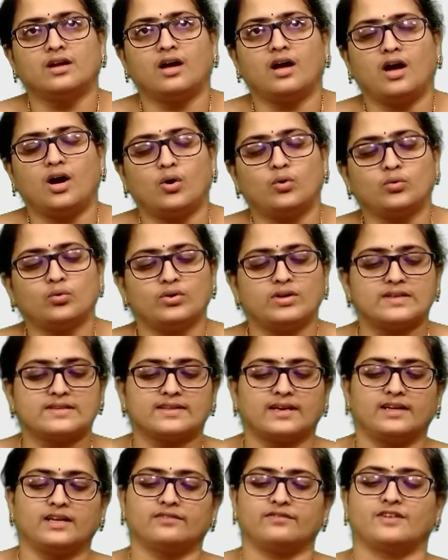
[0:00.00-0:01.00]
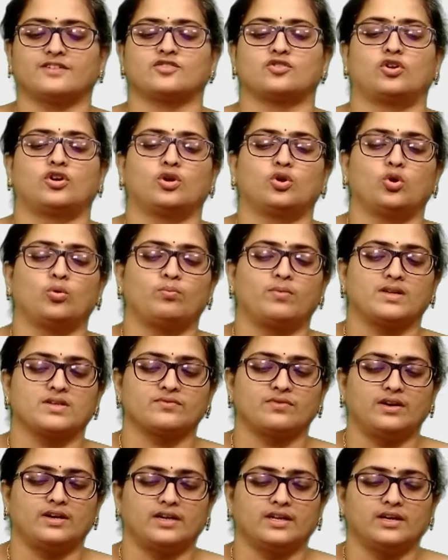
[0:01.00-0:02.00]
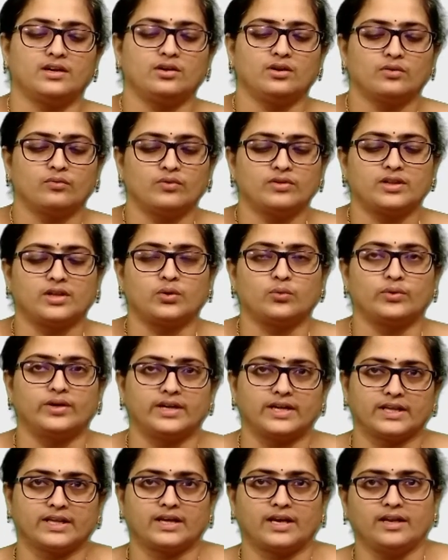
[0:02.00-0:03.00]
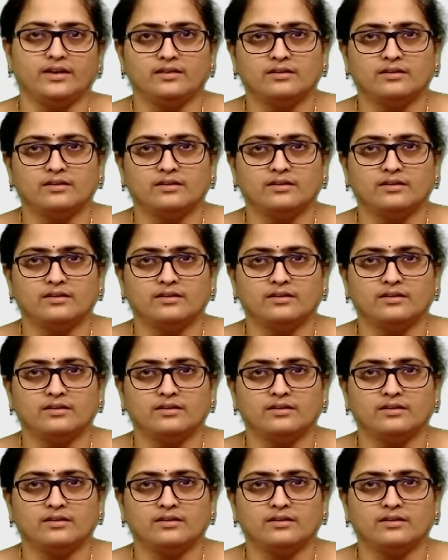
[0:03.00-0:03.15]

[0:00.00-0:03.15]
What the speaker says: How to design a first-order low-pass filter with a unity gain?